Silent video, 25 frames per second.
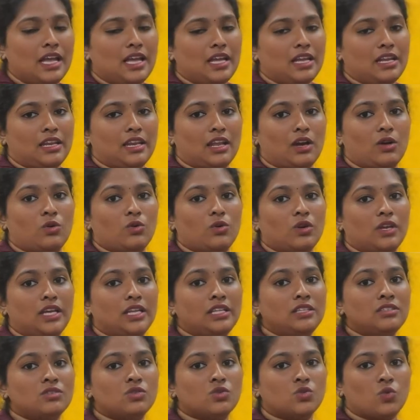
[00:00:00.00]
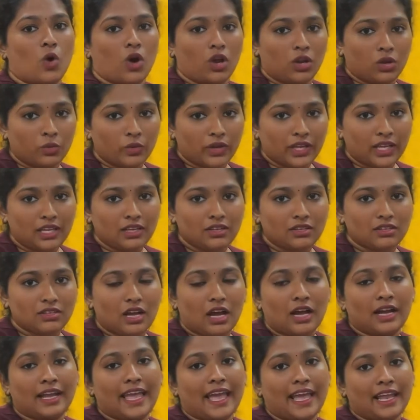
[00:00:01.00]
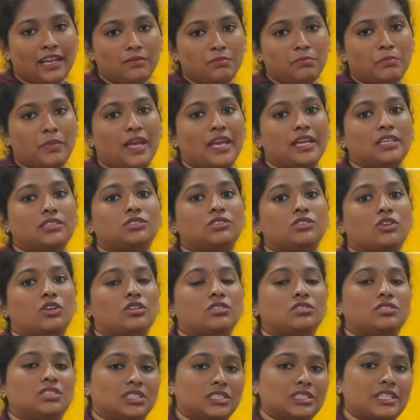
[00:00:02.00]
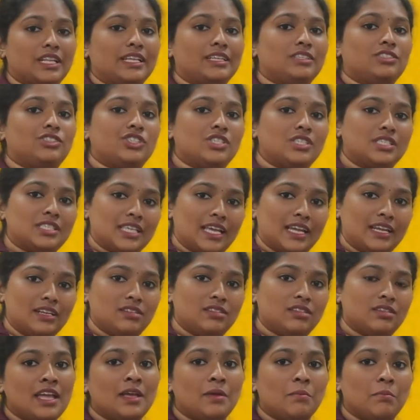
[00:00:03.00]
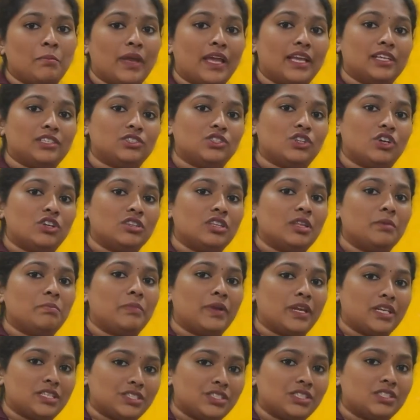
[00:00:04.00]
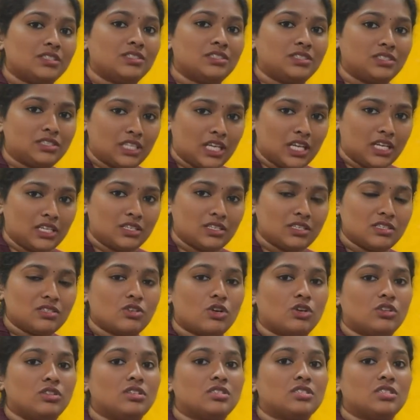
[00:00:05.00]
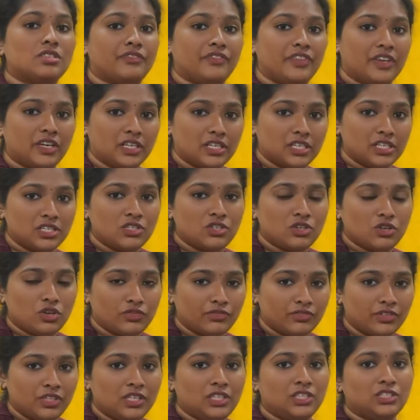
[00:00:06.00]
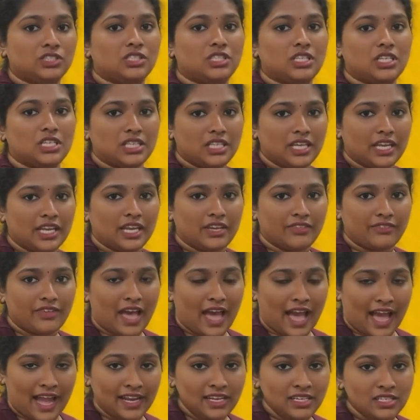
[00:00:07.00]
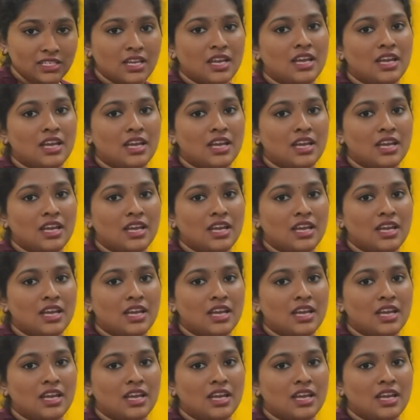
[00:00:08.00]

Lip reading: Now in swallowing, again based on, just like she said, based on the patient's status or the severity of the injury they have had,